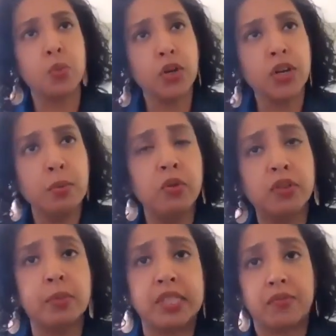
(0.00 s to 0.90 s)
So we're going to move
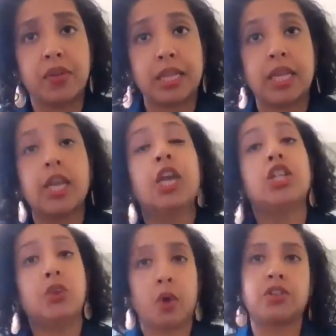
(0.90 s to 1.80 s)
specifically
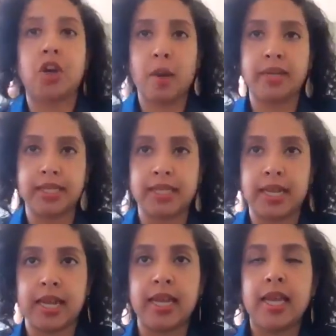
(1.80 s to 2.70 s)
to our topic
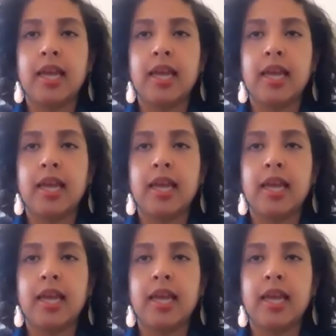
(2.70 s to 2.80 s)
today.